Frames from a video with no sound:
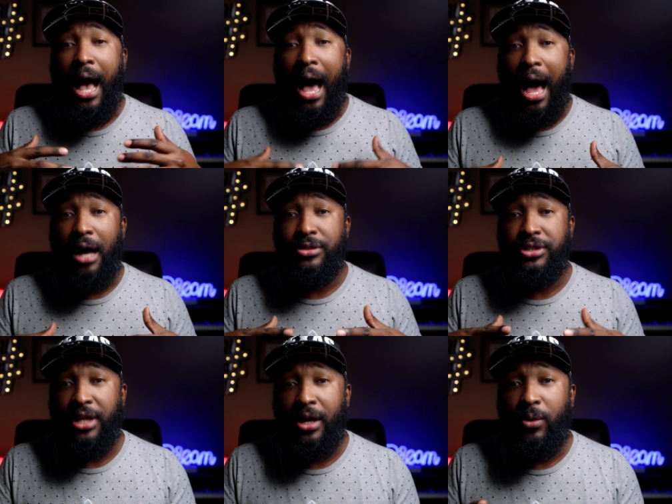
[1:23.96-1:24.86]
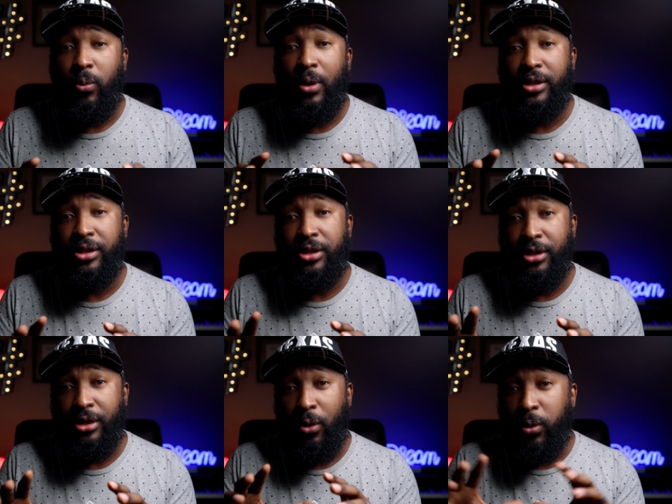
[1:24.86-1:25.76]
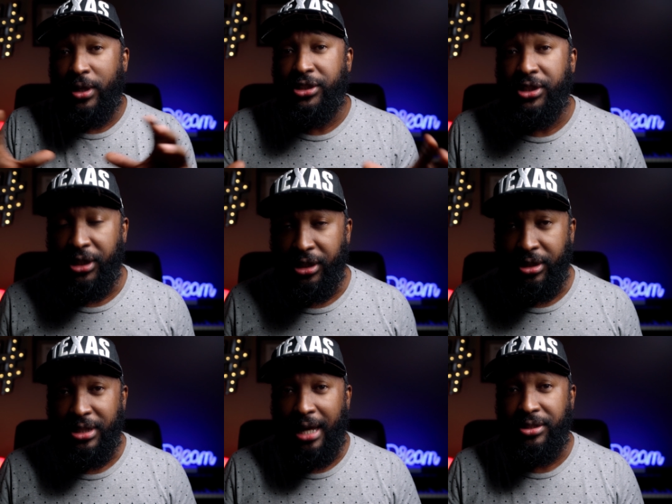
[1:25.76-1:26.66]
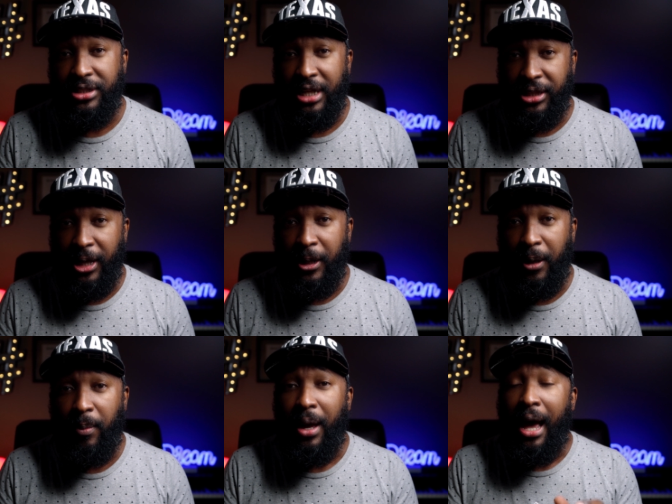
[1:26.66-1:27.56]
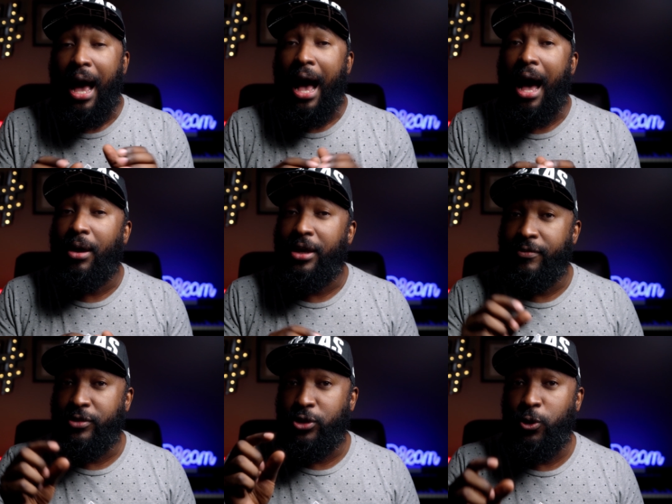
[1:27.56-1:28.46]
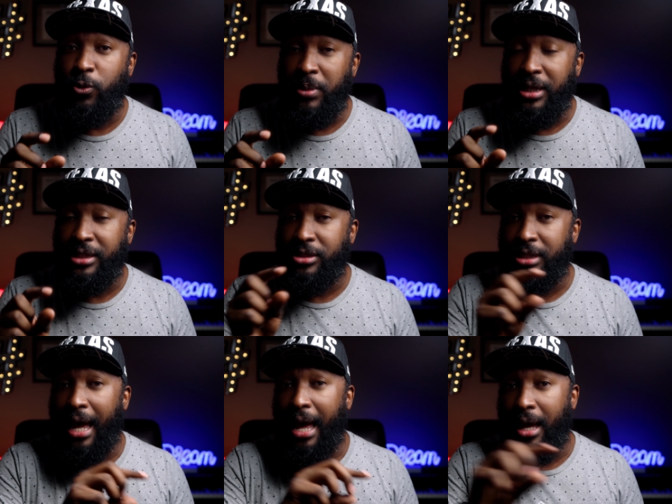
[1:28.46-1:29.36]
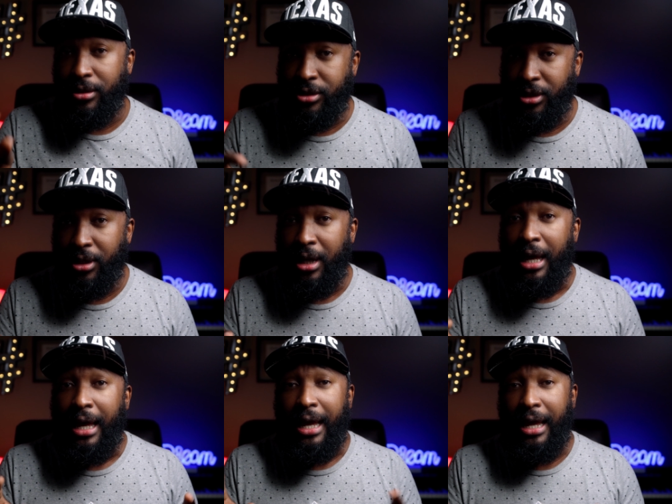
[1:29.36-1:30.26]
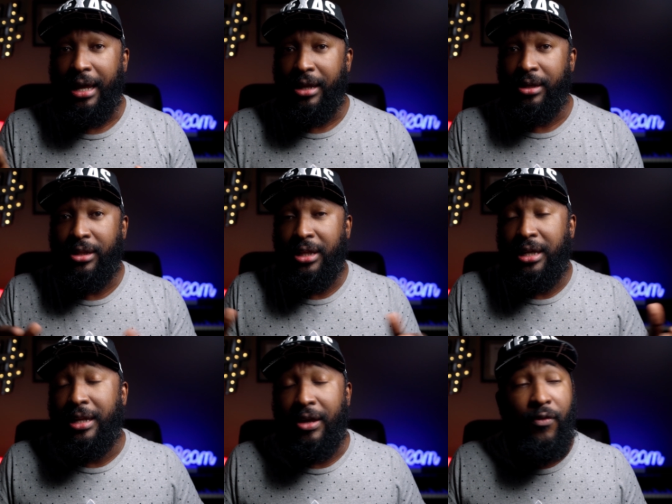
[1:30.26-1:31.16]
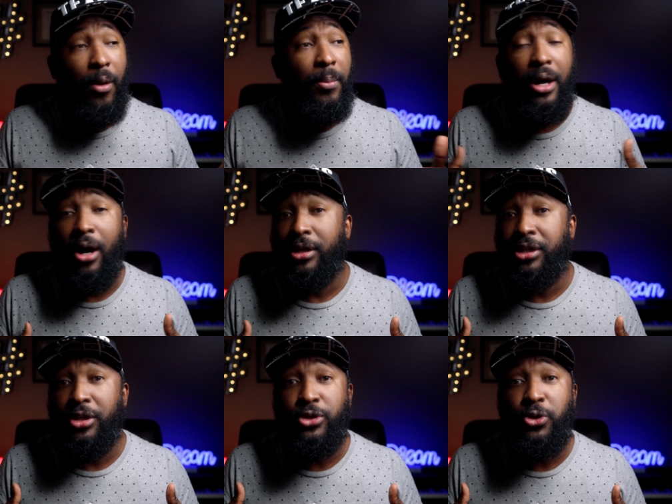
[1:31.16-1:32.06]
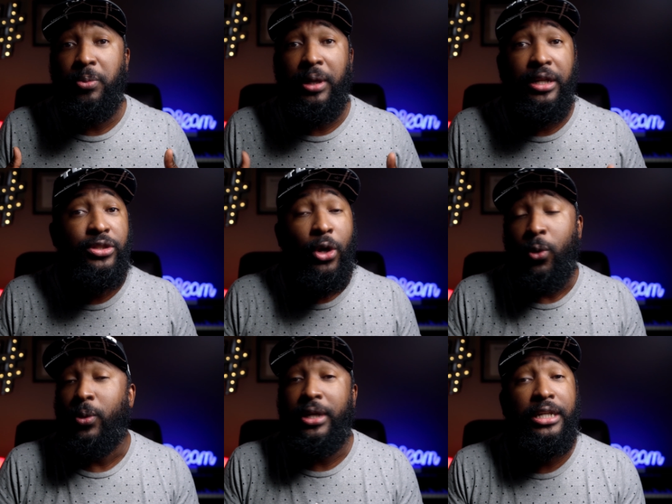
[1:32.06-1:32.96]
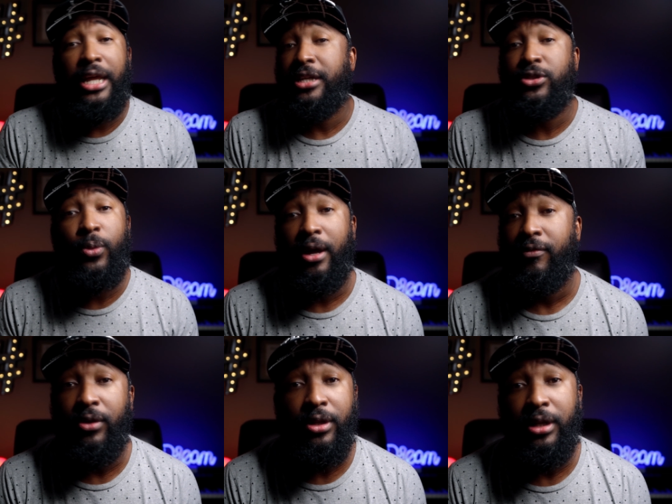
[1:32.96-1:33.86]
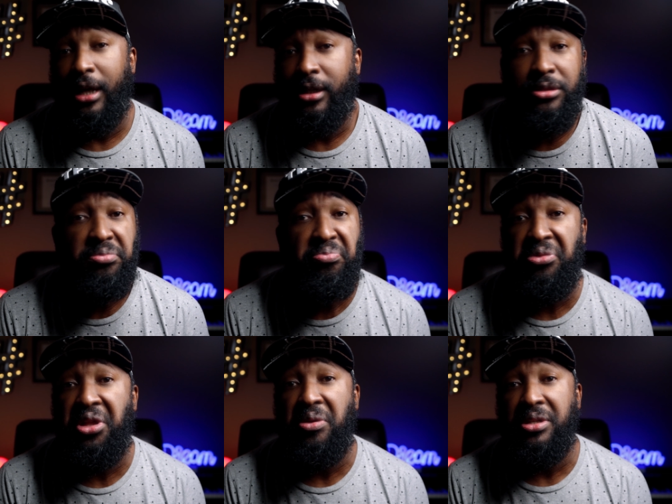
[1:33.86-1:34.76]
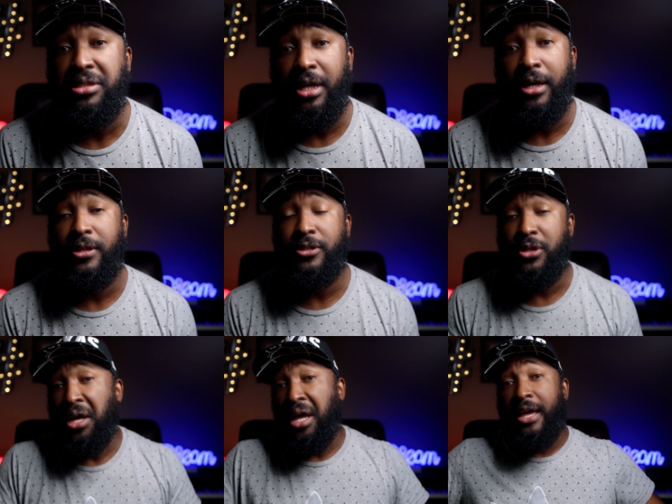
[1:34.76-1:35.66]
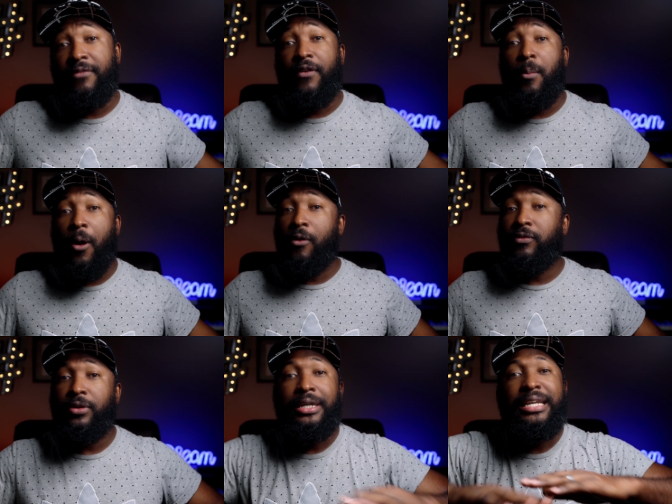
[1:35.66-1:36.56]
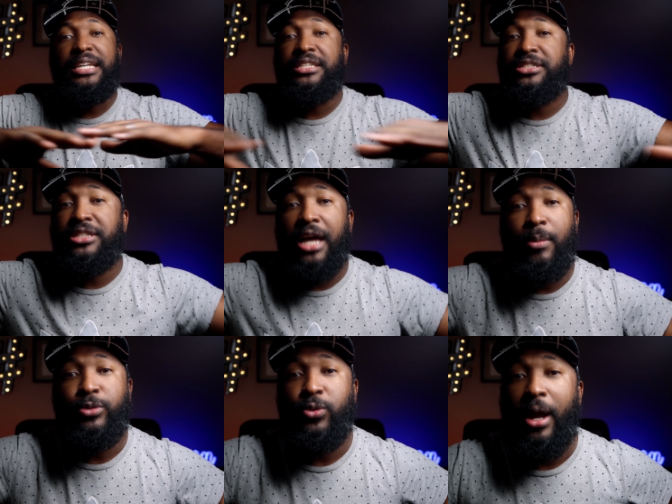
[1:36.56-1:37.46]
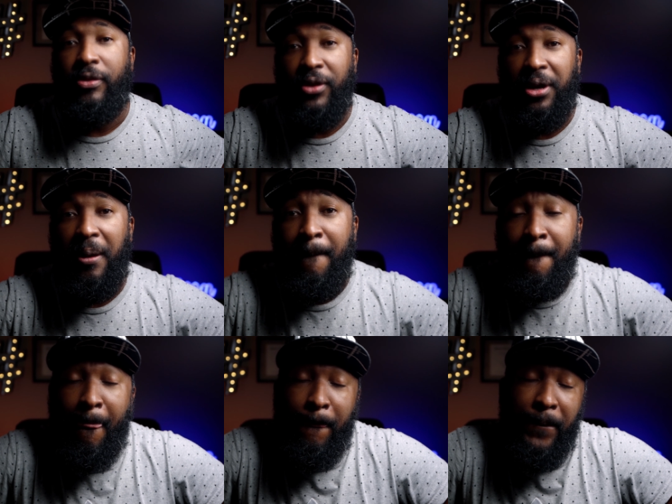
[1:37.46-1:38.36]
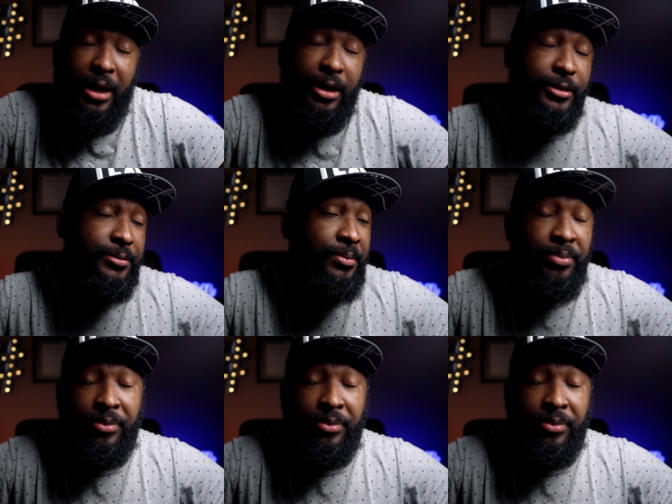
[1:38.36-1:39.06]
I'll say what the question is, I'll set that up. I'll give two minutes to answer, and then if I'm under the two minutes, we can dance around for the next 30 seconds. If I'm over, it stops right there, and